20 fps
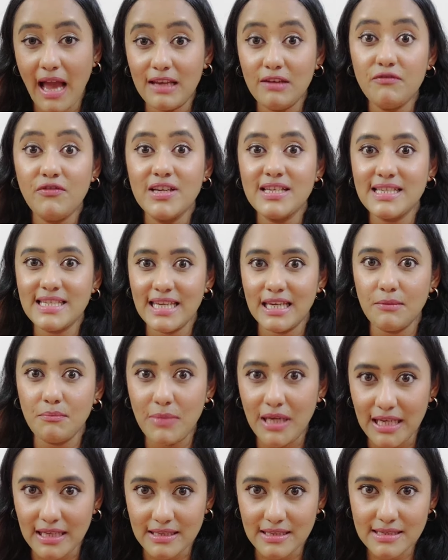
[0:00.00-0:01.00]

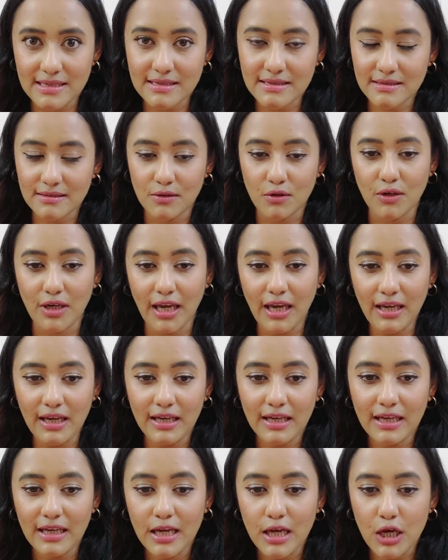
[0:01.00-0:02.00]
manifesting beings.
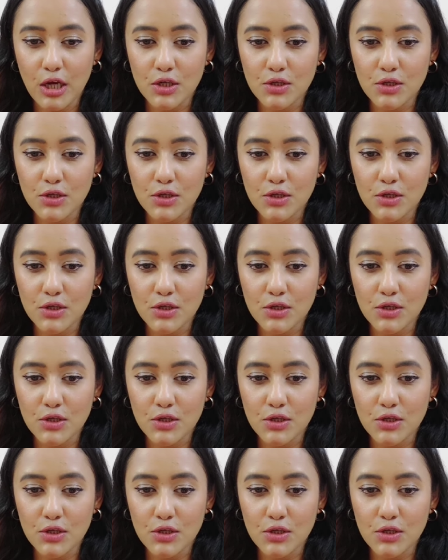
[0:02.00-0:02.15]
Okay.